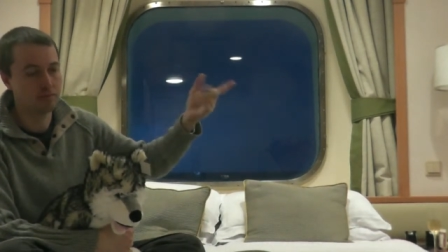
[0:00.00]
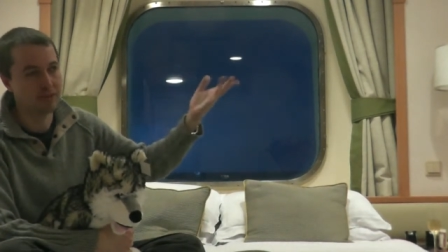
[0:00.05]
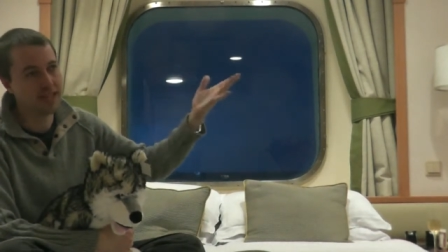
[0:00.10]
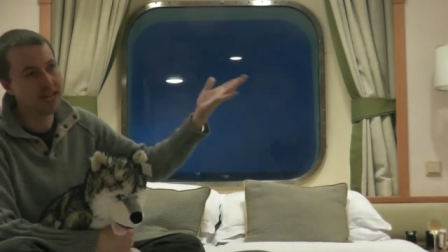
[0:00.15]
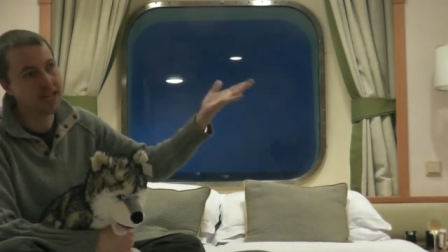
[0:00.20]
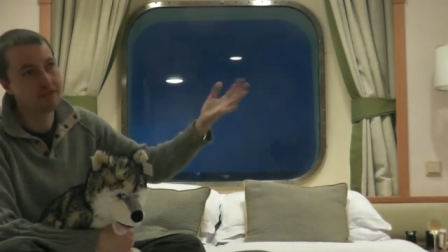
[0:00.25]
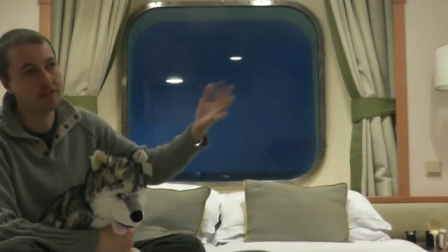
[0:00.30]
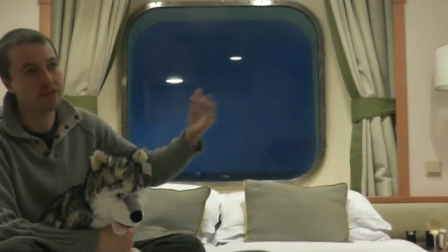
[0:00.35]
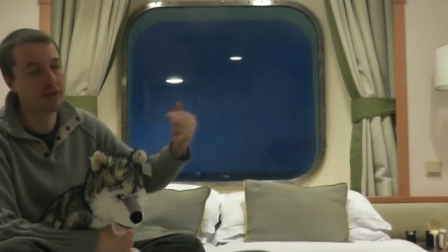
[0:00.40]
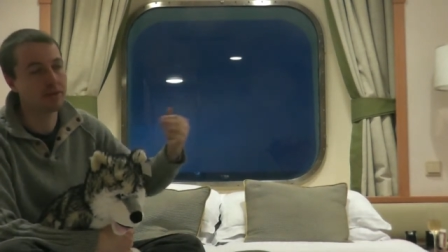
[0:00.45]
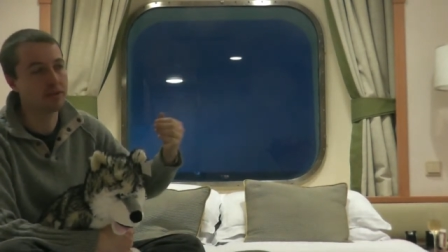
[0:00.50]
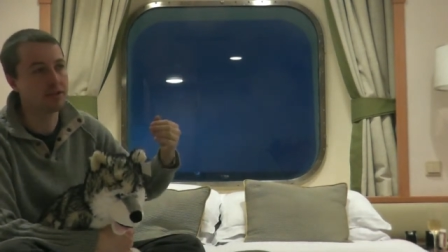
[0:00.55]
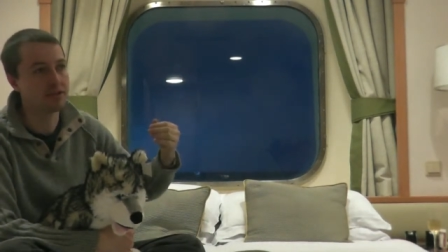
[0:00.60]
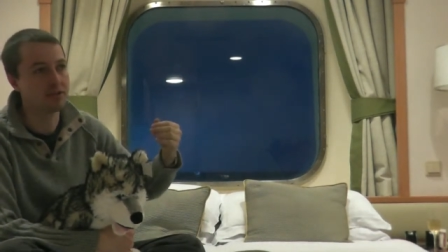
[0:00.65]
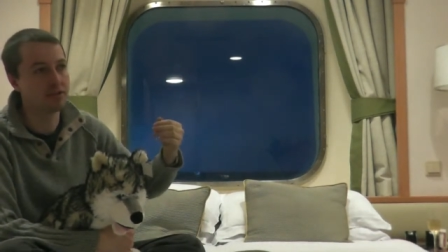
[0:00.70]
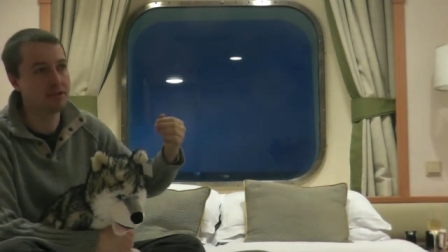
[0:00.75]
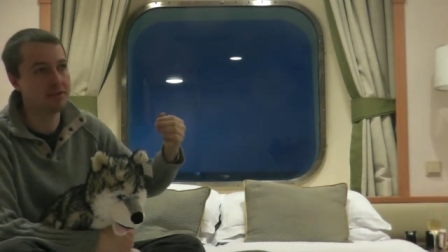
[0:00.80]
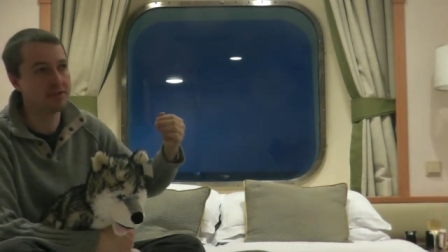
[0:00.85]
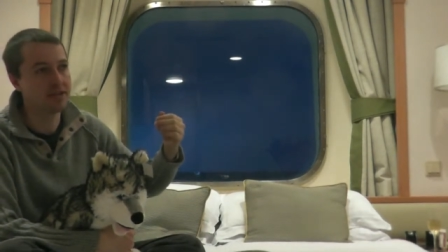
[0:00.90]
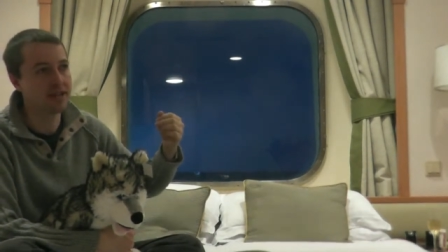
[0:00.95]
day three was
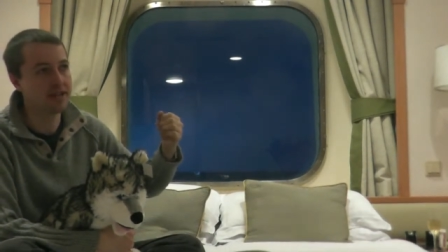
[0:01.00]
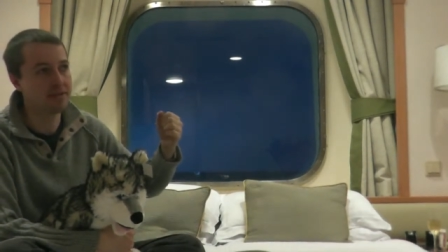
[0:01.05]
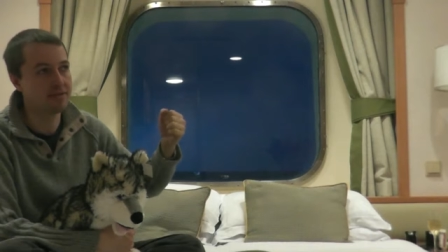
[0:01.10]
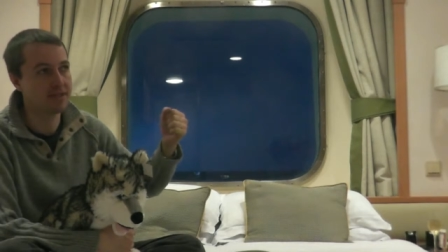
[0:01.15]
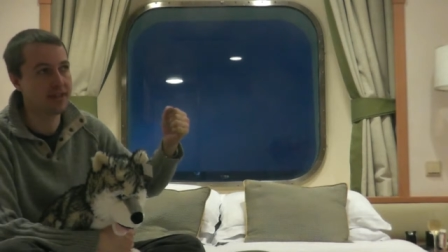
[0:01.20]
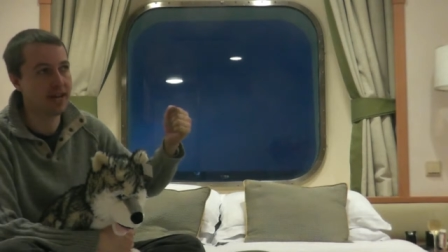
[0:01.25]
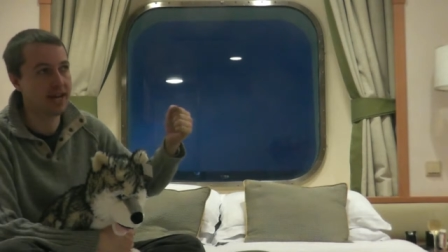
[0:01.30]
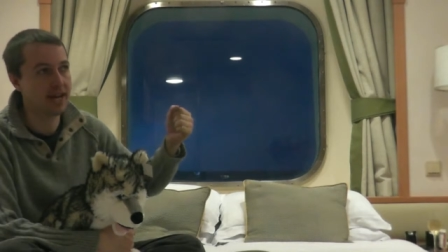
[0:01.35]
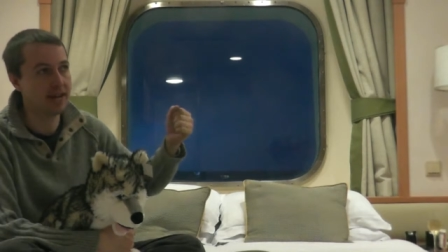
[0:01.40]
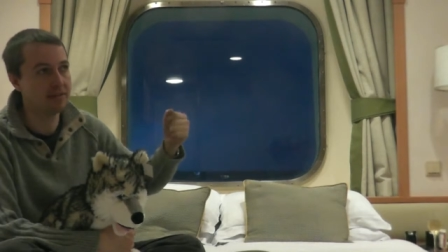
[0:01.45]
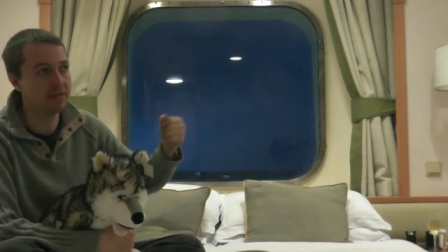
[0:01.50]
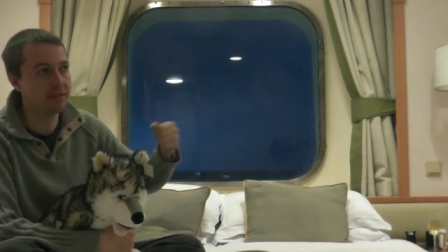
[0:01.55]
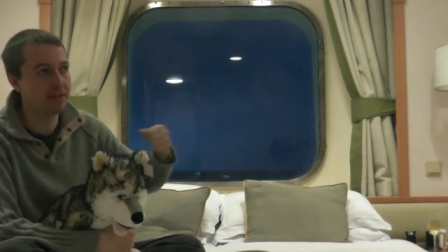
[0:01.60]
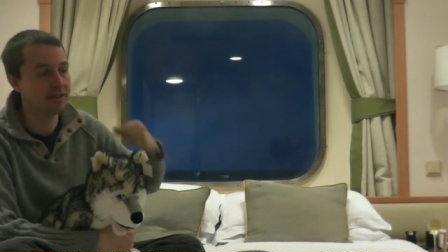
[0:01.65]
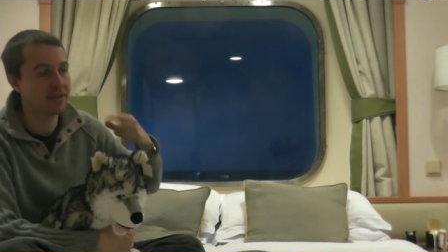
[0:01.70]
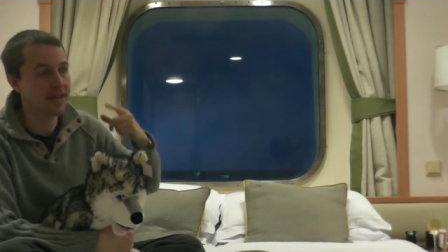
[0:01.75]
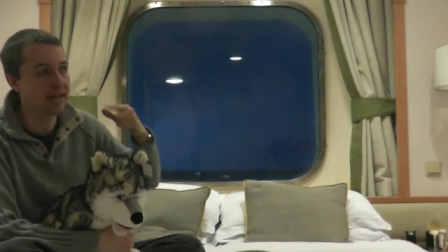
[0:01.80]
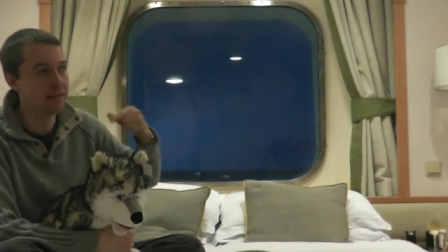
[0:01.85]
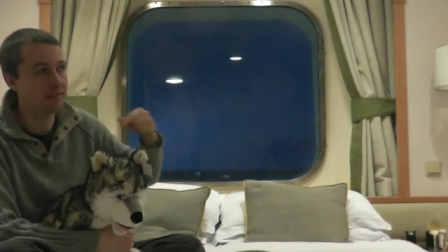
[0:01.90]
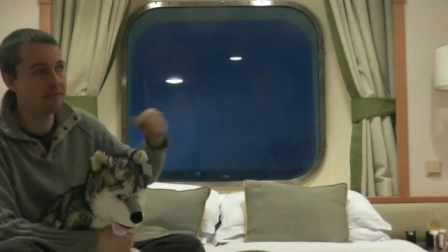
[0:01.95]
Kristiansand,
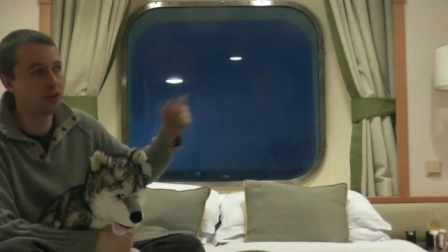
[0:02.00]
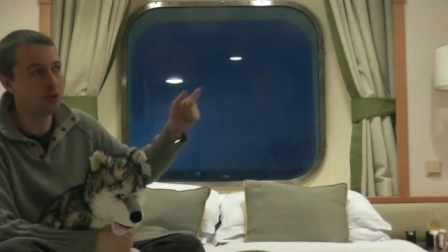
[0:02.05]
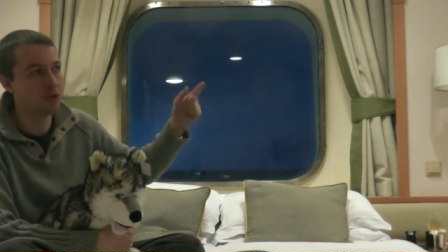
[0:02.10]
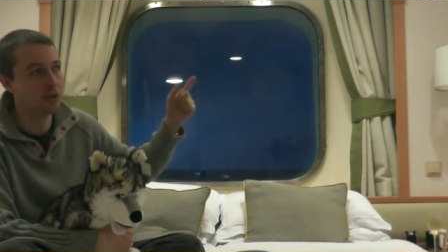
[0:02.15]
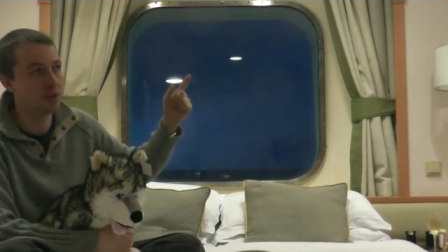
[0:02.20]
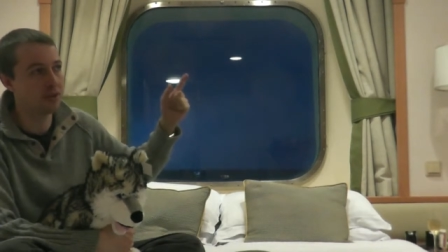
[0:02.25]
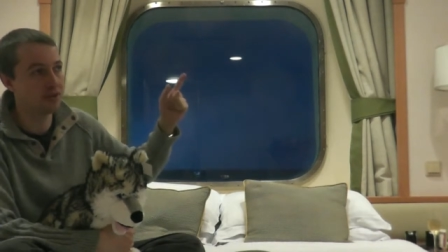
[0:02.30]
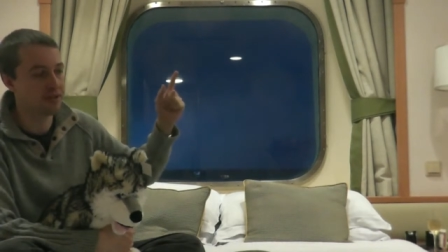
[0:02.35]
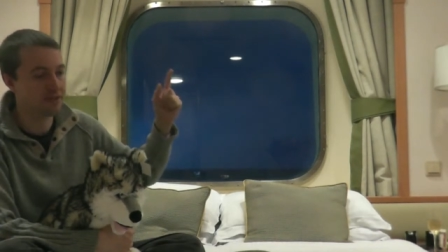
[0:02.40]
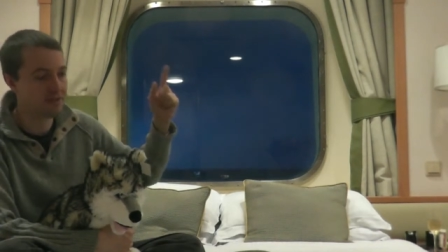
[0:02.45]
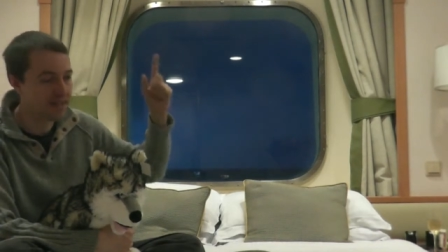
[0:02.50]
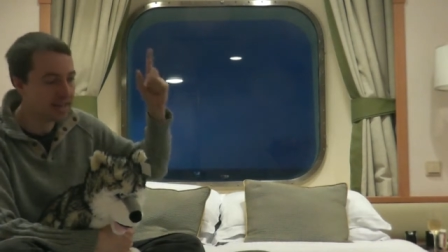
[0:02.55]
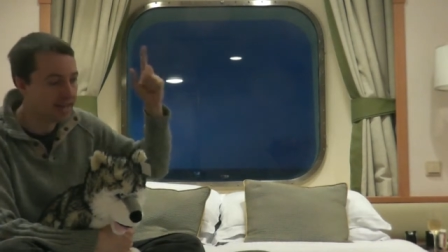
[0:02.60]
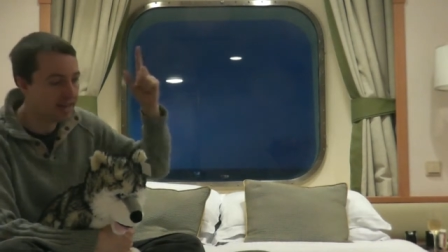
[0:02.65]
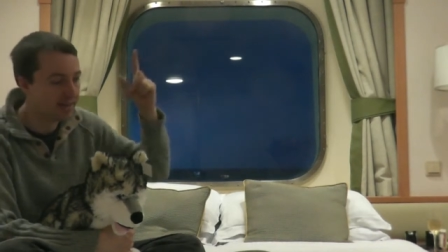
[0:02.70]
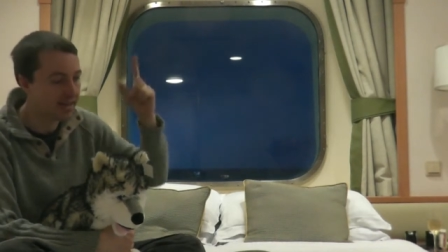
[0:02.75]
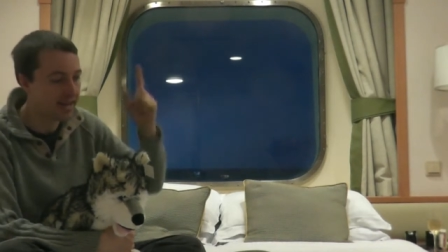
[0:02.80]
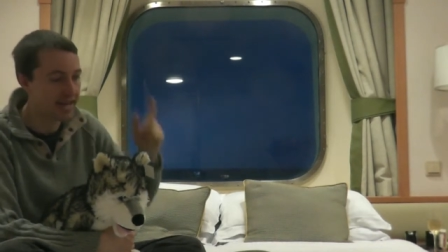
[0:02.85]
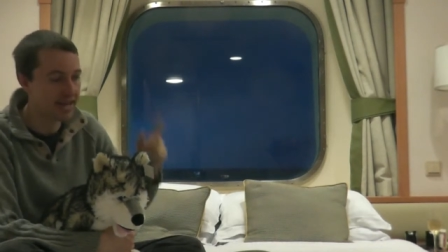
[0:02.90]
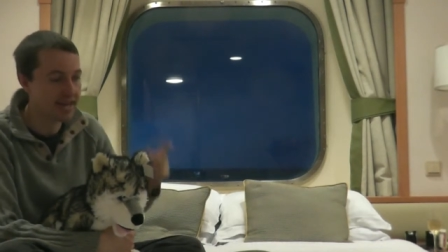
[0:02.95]
day four was a
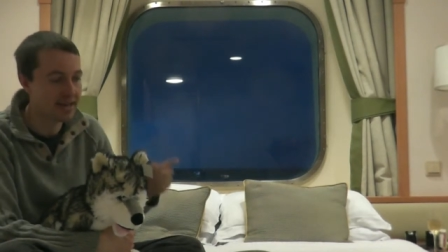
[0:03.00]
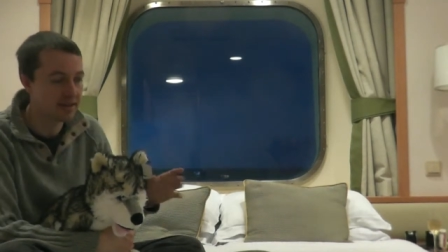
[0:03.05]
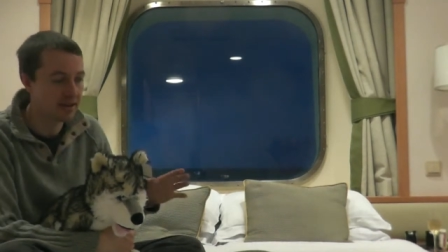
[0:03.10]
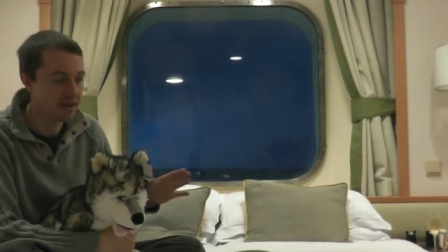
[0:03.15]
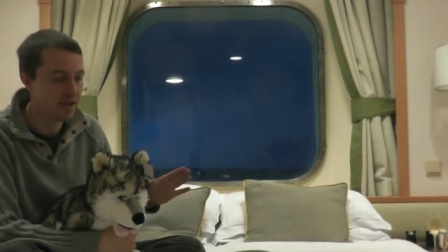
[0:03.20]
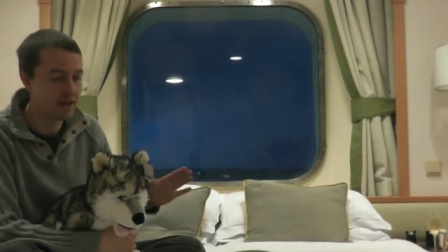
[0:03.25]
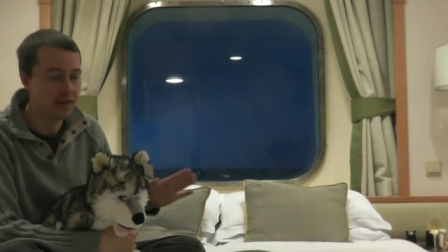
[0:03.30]
sea day,